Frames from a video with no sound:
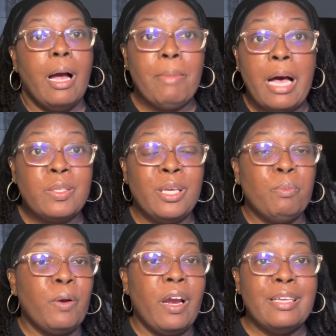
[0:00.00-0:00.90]
I'm a
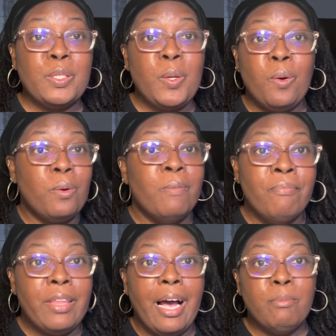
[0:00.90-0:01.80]
housekeeper, and so
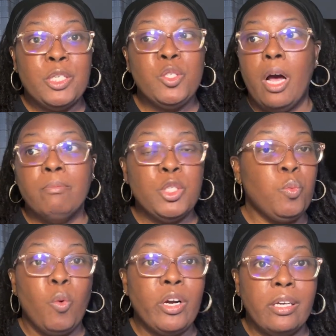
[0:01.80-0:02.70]
I'm just I'm just
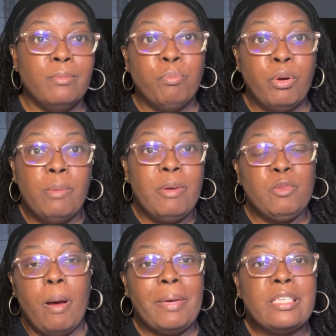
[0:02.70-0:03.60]
working pretty much
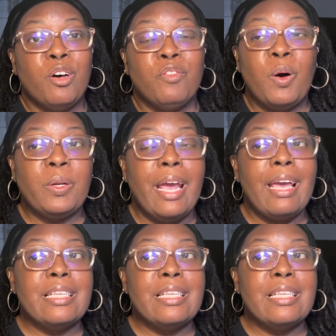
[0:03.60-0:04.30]
by myself all day,